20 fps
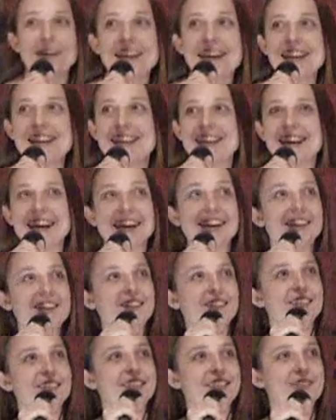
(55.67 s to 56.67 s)
rolling
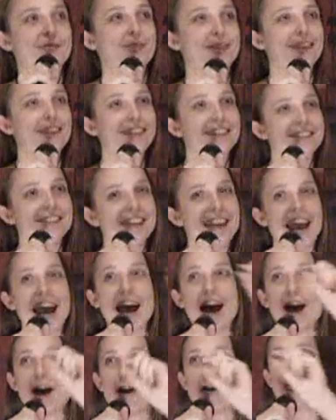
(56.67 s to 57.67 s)
hills with the little
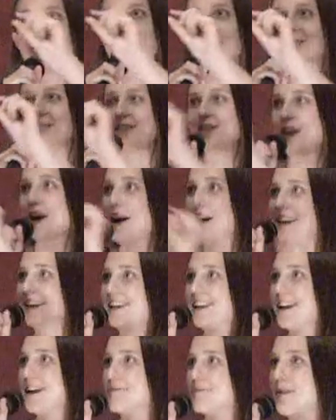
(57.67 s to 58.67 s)
cows
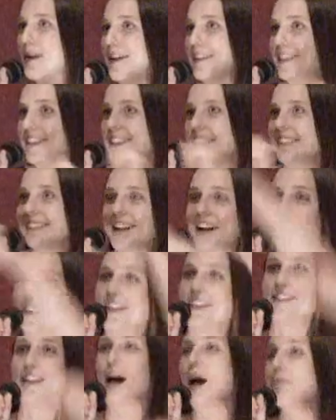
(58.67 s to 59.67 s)
dotted up on
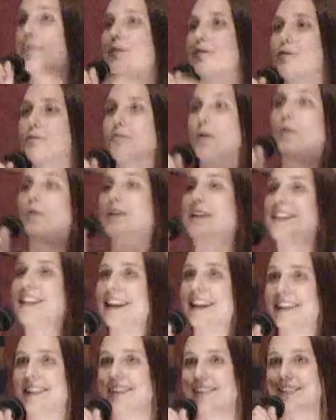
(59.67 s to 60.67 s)
the top of the
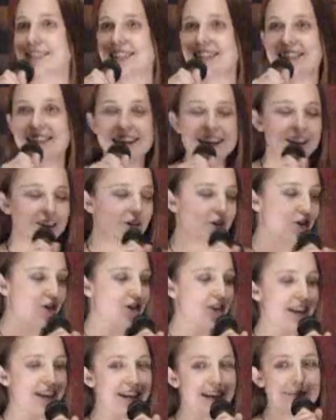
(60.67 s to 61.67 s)
rolling hills, and
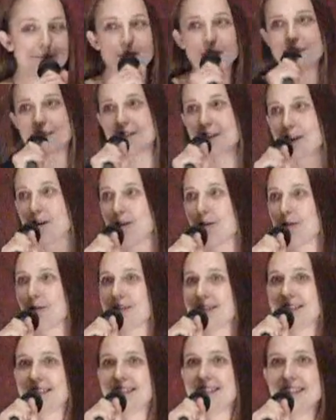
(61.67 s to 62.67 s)
sheep and
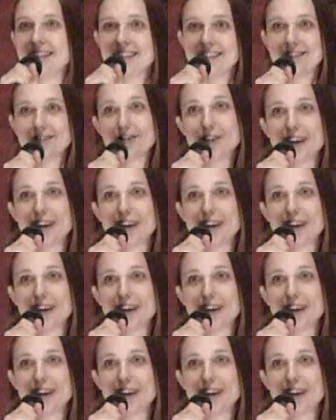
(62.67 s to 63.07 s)
goats and